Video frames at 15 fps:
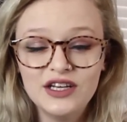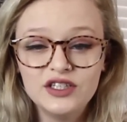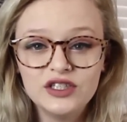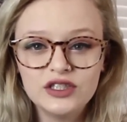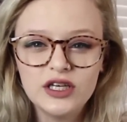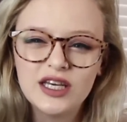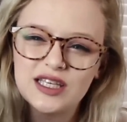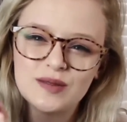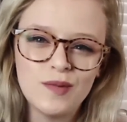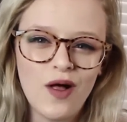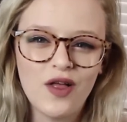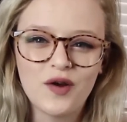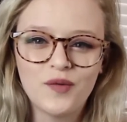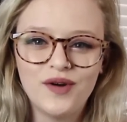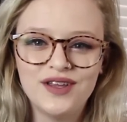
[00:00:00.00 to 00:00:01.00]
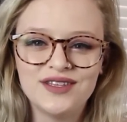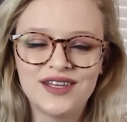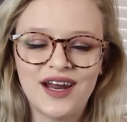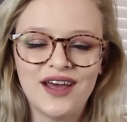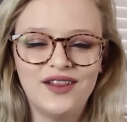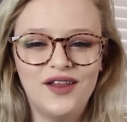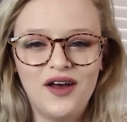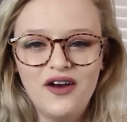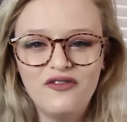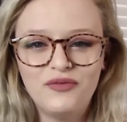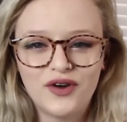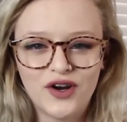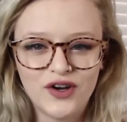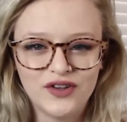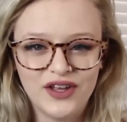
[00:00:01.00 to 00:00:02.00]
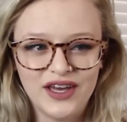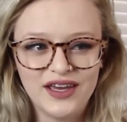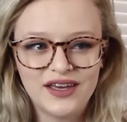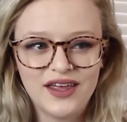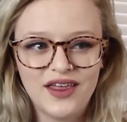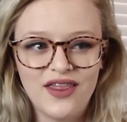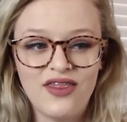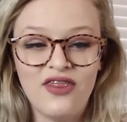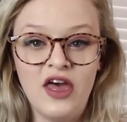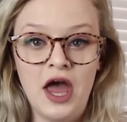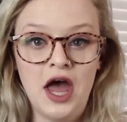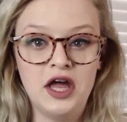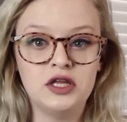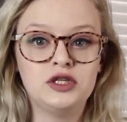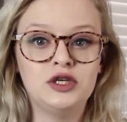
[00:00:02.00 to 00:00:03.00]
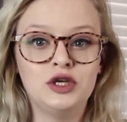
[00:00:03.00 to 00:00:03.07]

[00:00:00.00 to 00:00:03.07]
just like smaller ones that I love but aren't like that